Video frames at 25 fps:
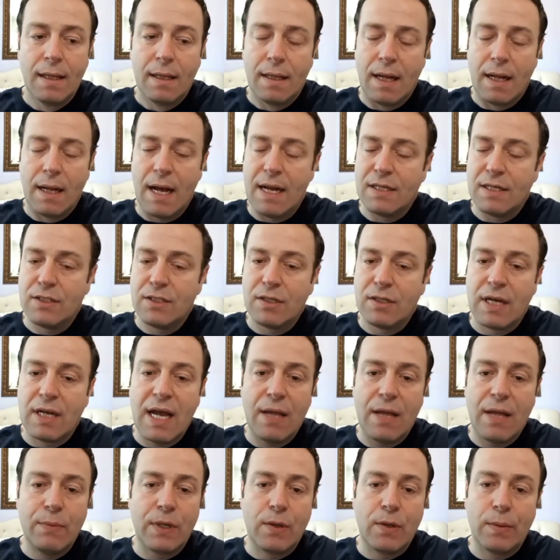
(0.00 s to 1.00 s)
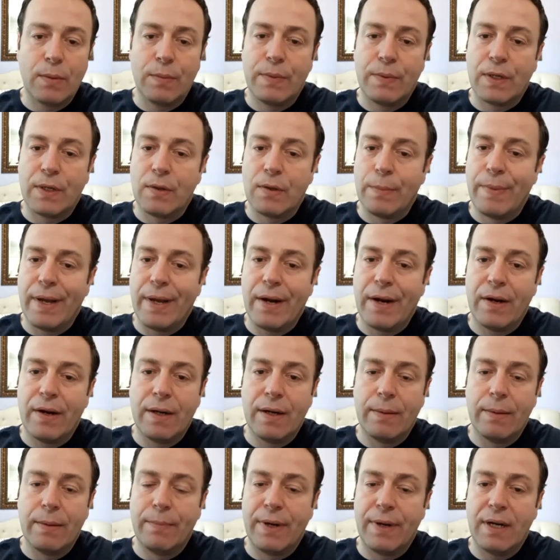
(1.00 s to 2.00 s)
honest to God, we could
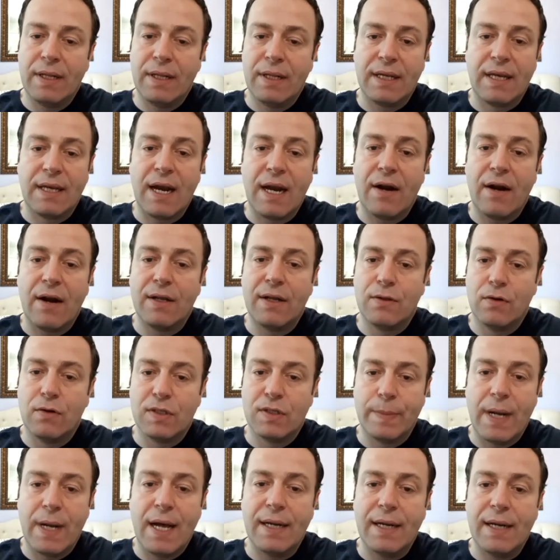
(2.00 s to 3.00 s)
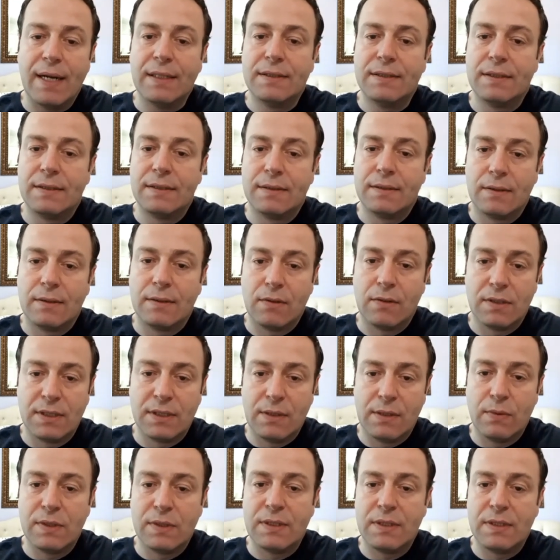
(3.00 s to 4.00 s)
barely carry those bodies because
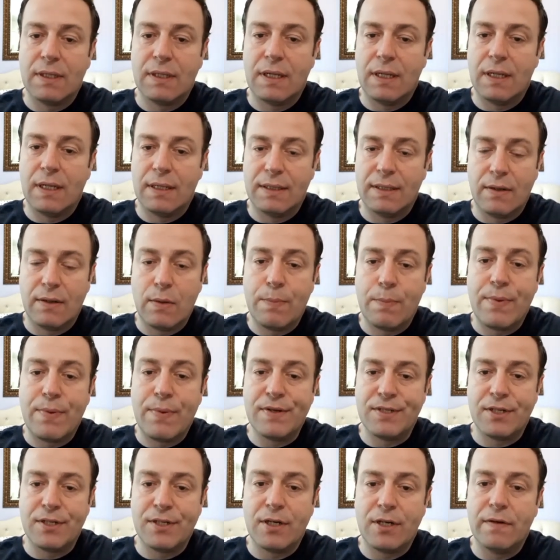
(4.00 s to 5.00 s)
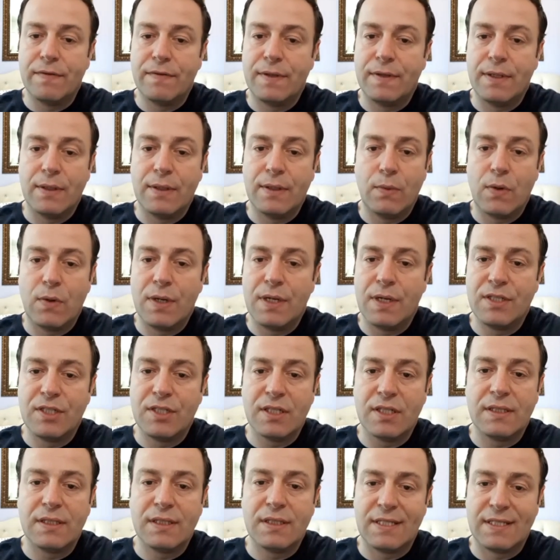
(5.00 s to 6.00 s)
it was they were preserved. They weren't
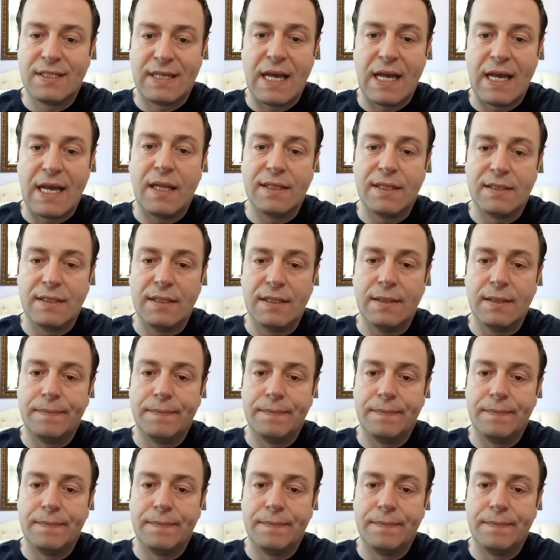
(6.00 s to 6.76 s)
just a skeleton.